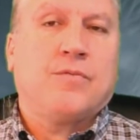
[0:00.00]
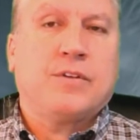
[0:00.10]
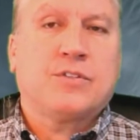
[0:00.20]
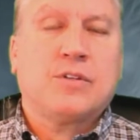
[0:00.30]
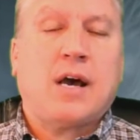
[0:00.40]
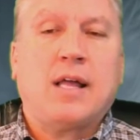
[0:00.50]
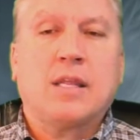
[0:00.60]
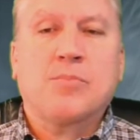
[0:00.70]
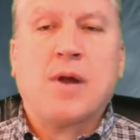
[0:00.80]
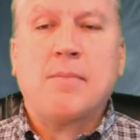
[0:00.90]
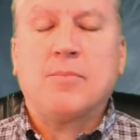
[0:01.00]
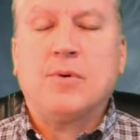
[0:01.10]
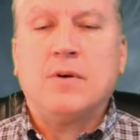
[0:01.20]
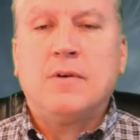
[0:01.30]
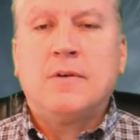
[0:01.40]
highly
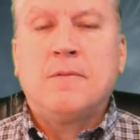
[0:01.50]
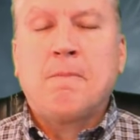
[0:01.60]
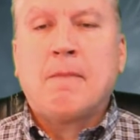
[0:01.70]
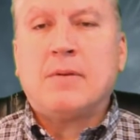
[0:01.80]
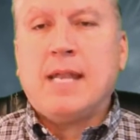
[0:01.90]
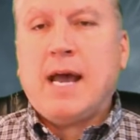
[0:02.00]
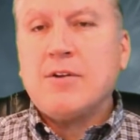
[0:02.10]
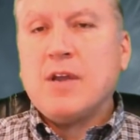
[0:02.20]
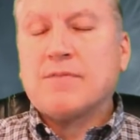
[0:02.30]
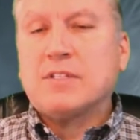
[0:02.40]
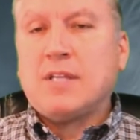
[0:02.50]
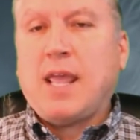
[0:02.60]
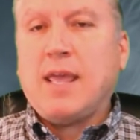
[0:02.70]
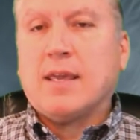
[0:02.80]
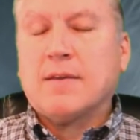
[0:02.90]
probable. But now you have to
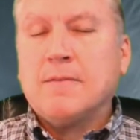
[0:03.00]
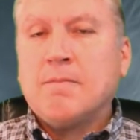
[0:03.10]
take